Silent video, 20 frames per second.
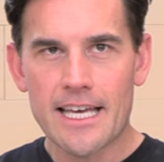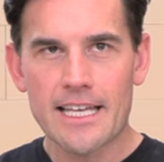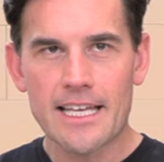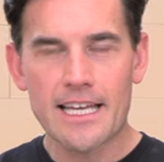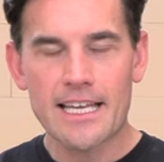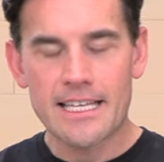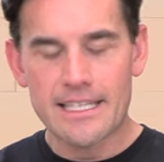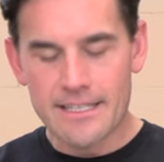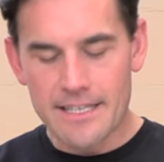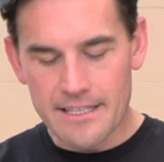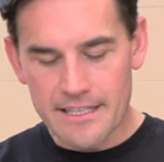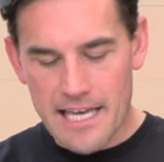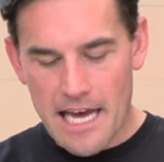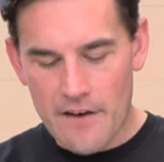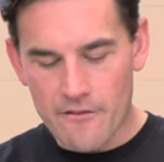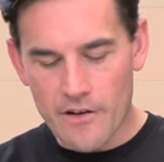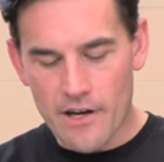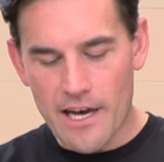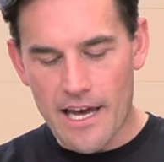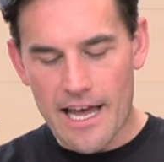It does
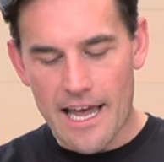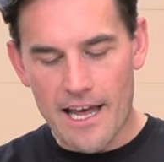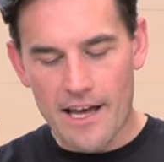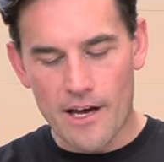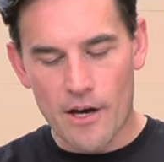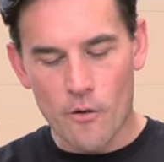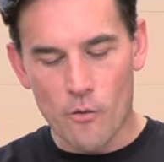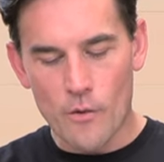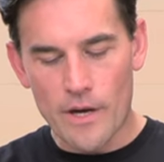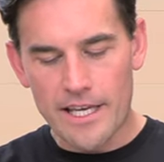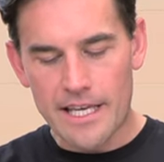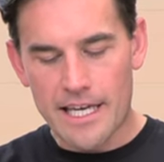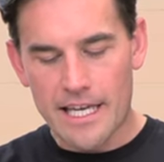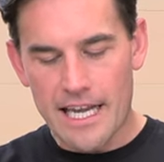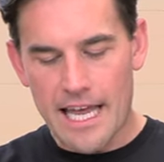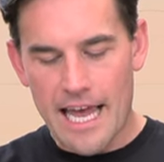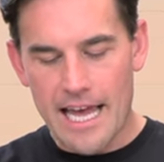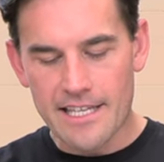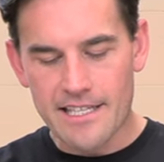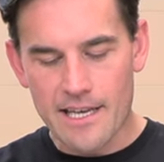have a
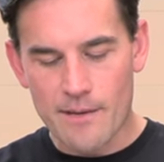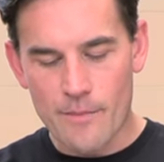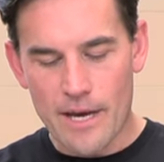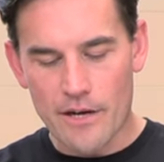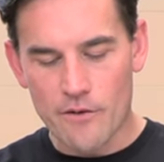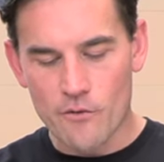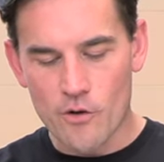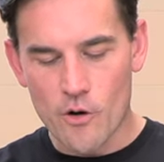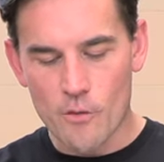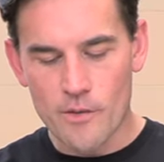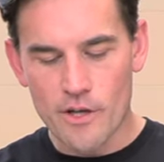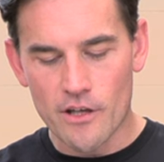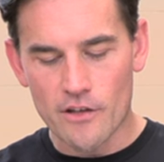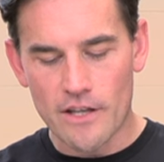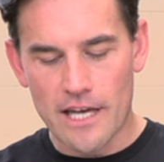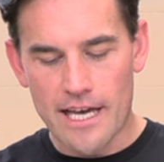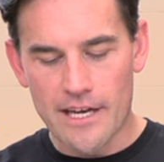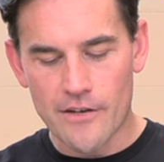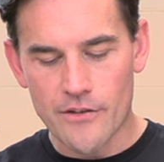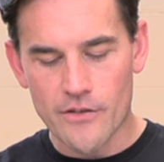wicking antimicrobial
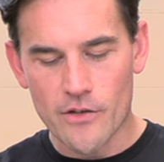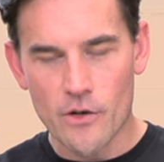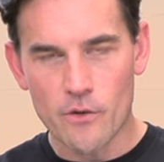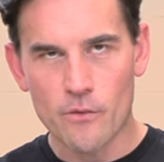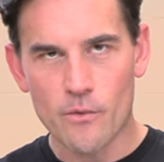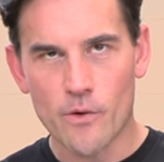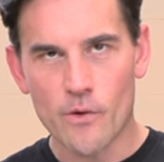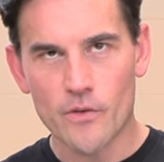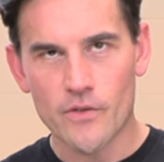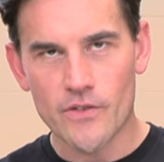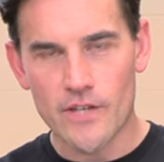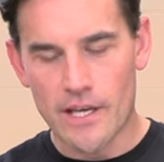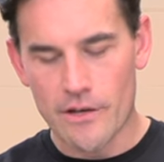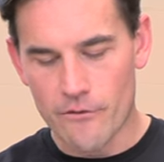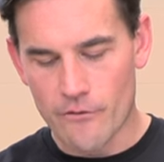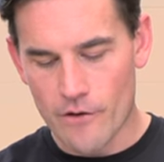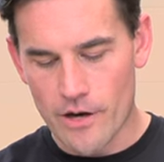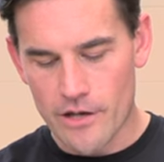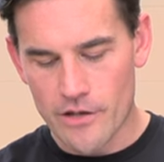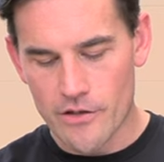liner, so it will stay
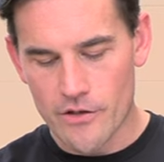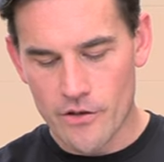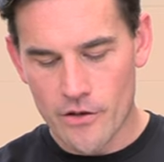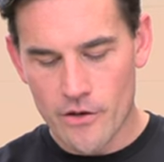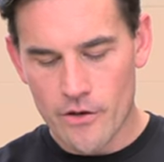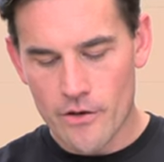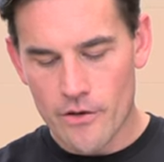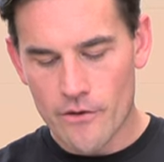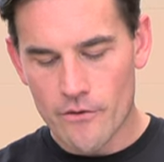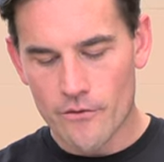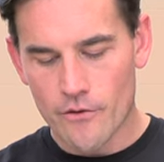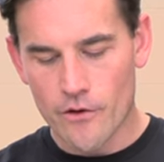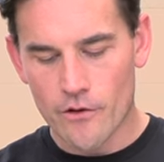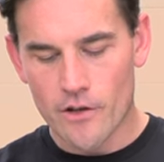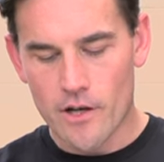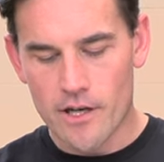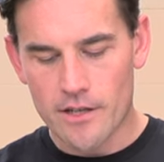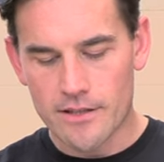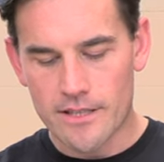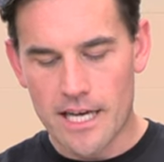fresh for a
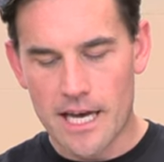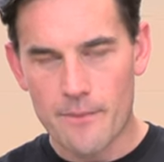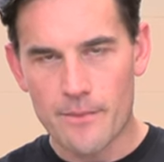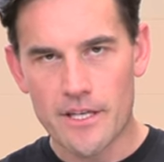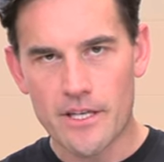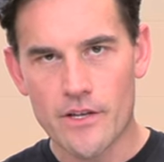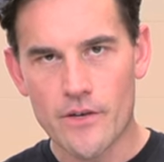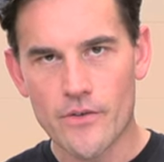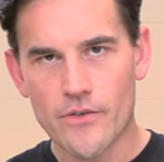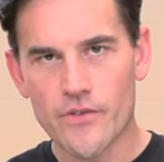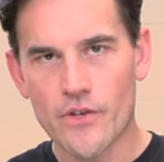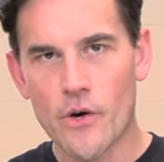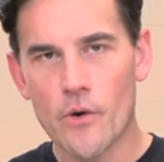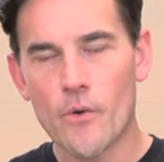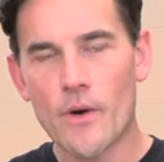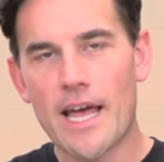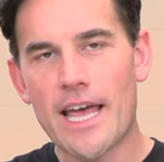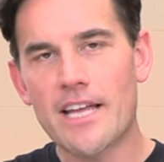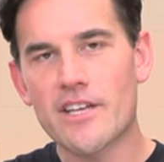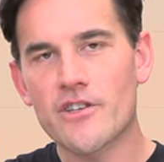long time in use.
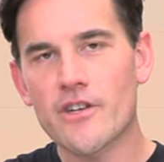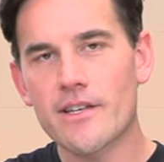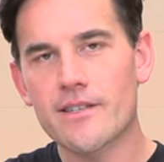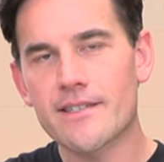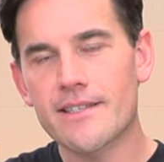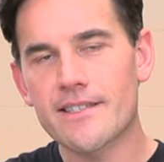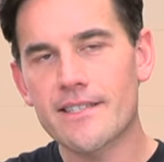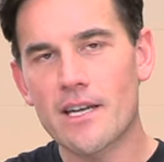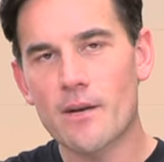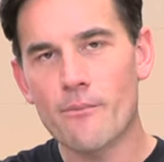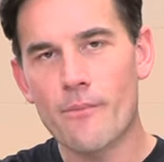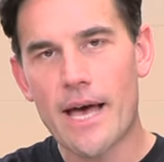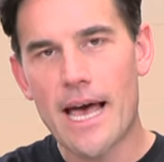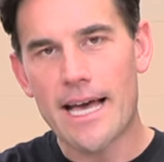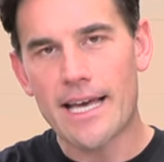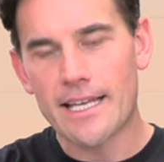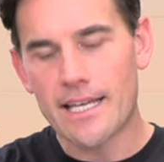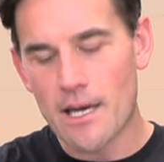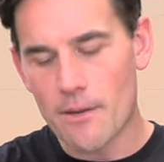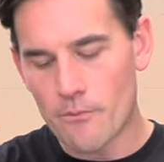So HJC is gonna
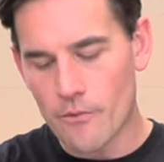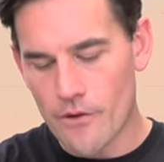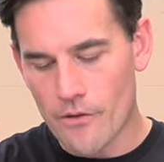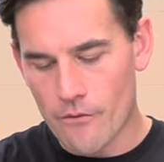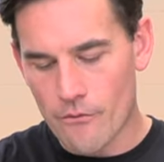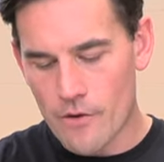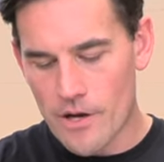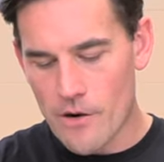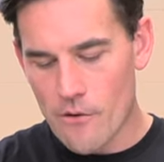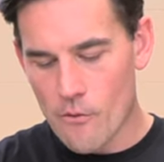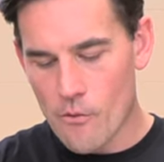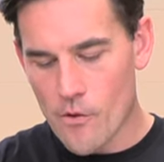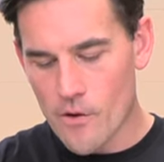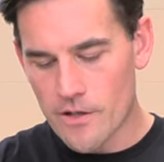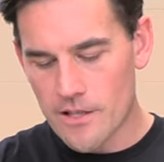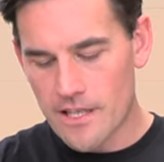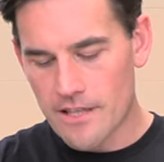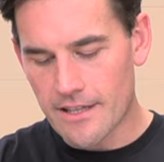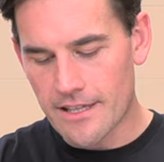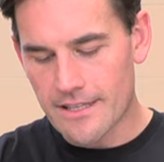back it up with 3-year
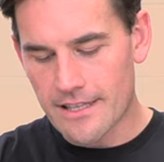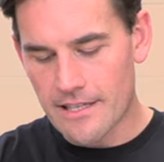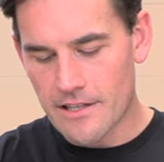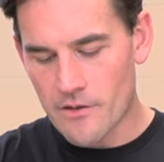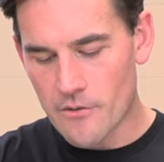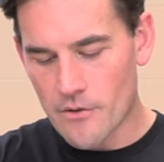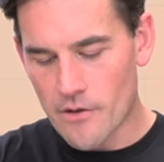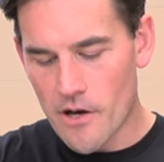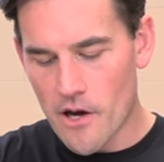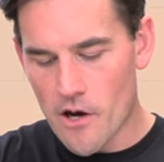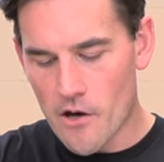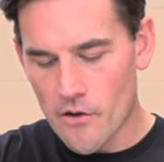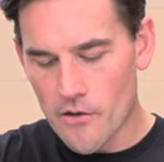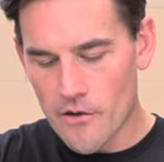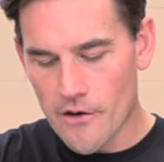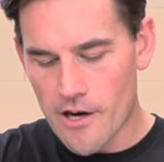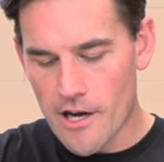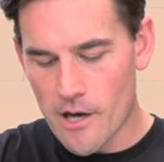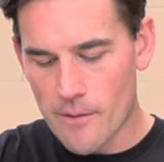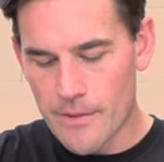warranty like they do with all
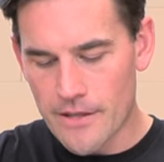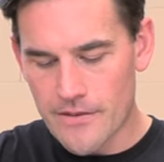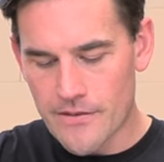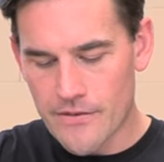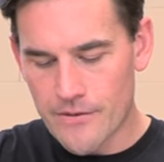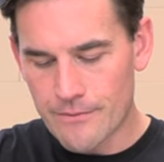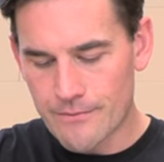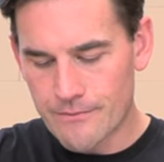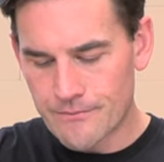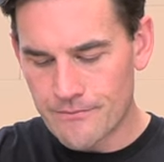their helmets.